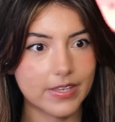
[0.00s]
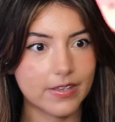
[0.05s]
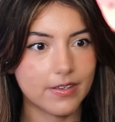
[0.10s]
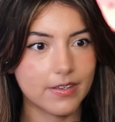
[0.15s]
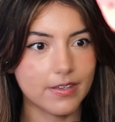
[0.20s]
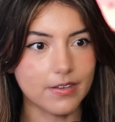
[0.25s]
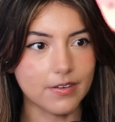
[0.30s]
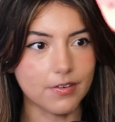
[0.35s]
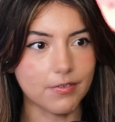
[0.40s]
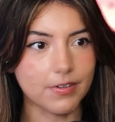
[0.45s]

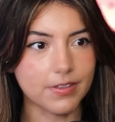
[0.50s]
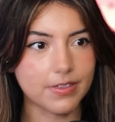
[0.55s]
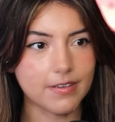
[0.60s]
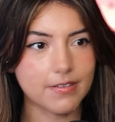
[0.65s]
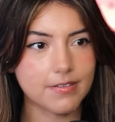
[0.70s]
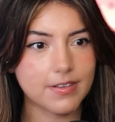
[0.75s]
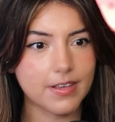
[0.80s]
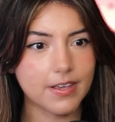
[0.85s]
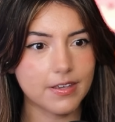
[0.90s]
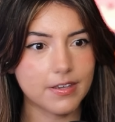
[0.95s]
You know what
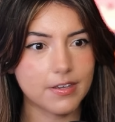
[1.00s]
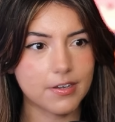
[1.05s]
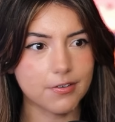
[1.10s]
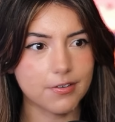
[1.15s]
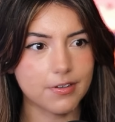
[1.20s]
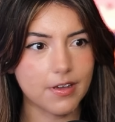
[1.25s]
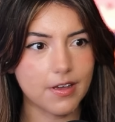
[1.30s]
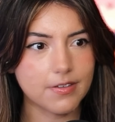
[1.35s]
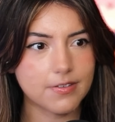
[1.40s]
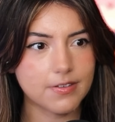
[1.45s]
they say,
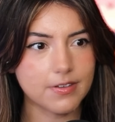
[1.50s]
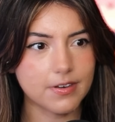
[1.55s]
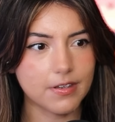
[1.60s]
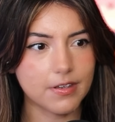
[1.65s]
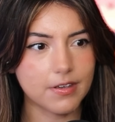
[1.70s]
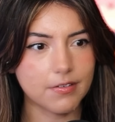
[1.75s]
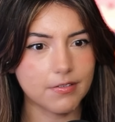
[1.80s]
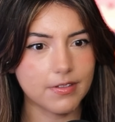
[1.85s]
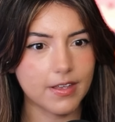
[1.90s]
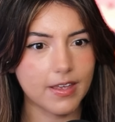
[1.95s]
curiosity
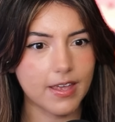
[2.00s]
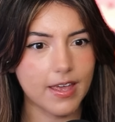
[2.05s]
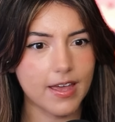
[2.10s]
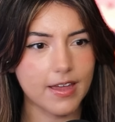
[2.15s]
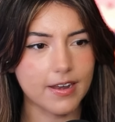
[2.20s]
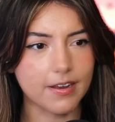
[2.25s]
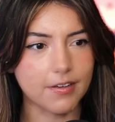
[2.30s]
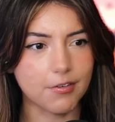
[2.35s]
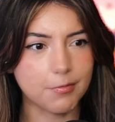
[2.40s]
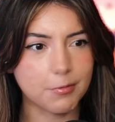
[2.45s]
killed the
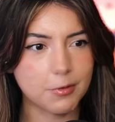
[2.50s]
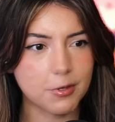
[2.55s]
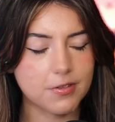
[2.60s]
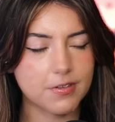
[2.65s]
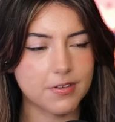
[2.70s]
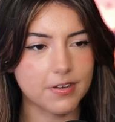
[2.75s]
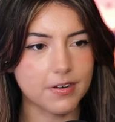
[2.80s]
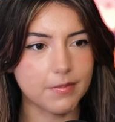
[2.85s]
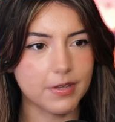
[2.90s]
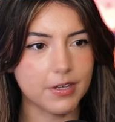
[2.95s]
cat. I hope
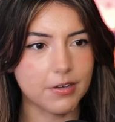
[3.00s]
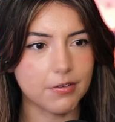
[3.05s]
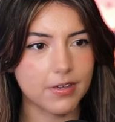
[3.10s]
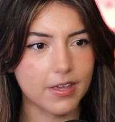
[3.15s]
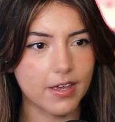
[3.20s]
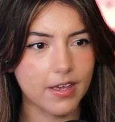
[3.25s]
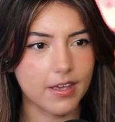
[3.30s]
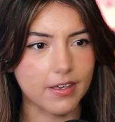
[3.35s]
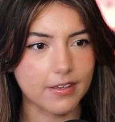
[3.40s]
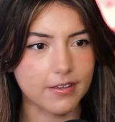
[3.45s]
she's gonna be
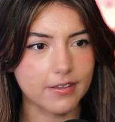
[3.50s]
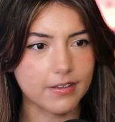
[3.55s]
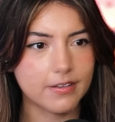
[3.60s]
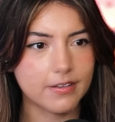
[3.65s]
okay.